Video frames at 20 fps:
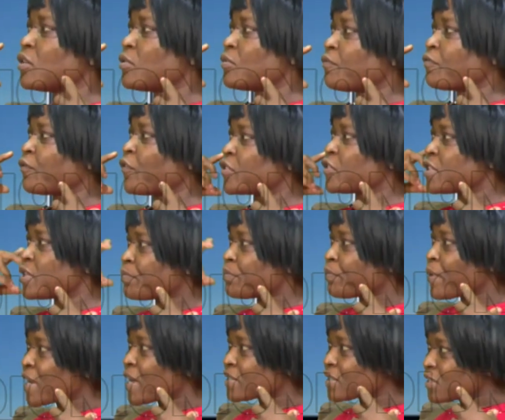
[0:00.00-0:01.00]
for the
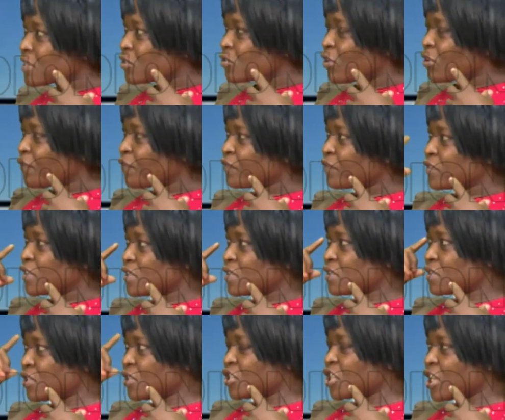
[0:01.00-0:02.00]
passing of
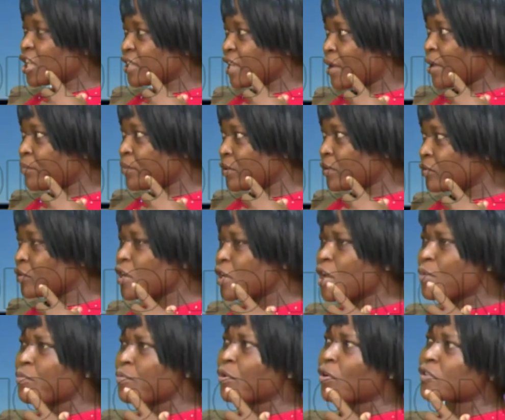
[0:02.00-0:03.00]
this gender bill
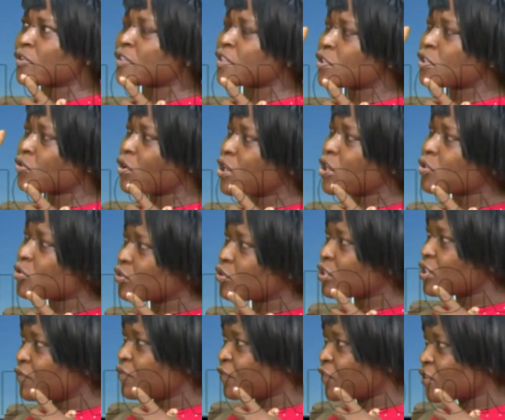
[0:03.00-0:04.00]
because it's going to
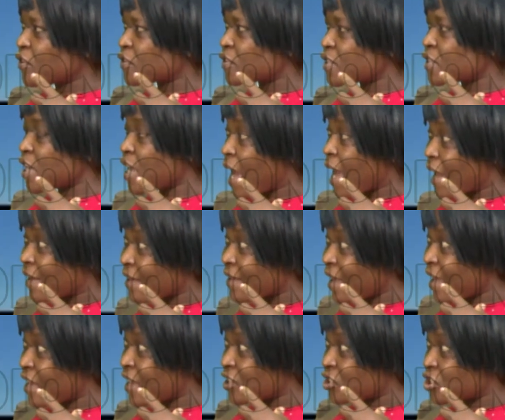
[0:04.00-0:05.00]
give us an
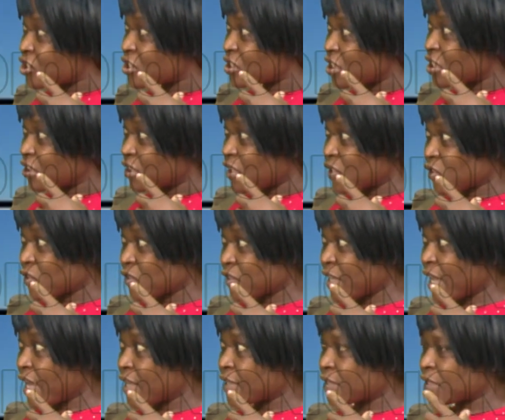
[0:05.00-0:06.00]
edge in the
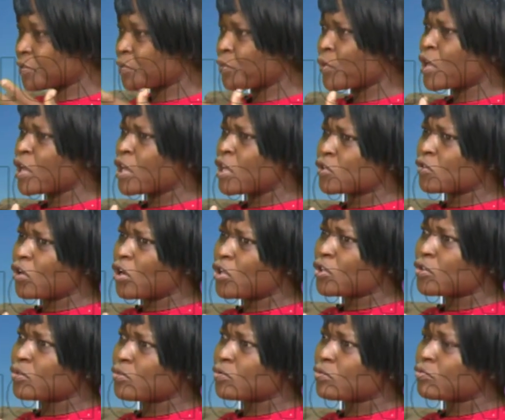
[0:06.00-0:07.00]
society. It's
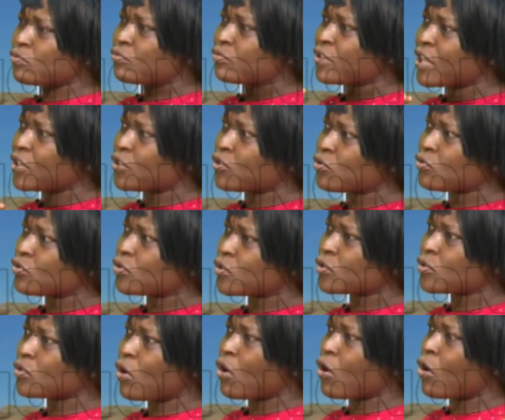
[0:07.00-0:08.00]
going to
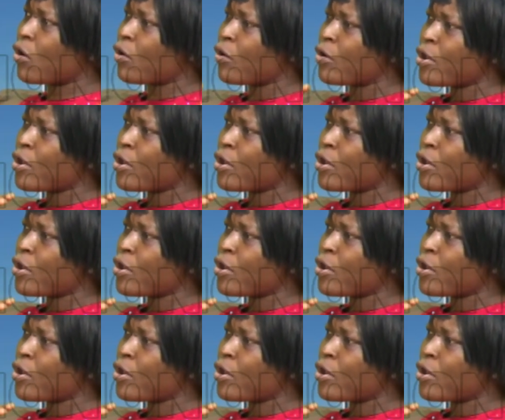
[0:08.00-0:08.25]
reduce or,